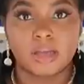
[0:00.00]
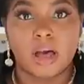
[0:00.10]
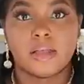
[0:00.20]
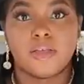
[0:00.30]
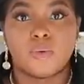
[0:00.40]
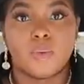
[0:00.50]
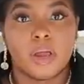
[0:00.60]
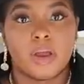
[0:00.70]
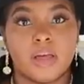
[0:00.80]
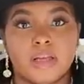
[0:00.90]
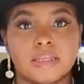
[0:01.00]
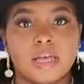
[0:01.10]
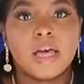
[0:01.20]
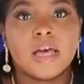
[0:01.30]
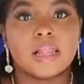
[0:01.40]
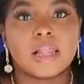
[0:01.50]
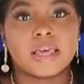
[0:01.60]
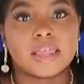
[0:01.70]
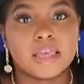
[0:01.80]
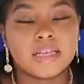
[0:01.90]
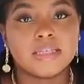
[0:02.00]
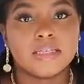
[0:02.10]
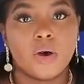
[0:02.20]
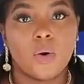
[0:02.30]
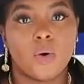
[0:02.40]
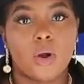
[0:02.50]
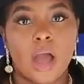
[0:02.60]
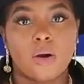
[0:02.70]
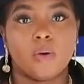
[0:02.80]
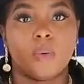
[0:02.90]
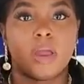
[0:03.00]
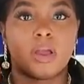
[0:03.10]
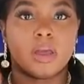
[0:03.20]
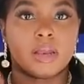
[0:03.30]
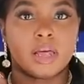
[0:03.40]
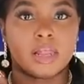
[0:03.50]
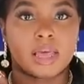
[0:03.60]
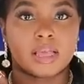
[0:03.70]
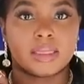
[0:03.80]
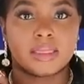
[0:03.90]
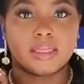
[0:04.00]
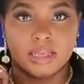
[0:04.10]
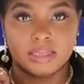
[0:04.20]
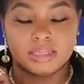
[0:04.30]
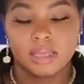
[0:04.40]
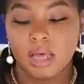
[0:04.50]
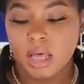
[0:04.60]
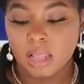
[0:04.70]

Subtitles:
So I'll either wear it like this or I will wear it like this.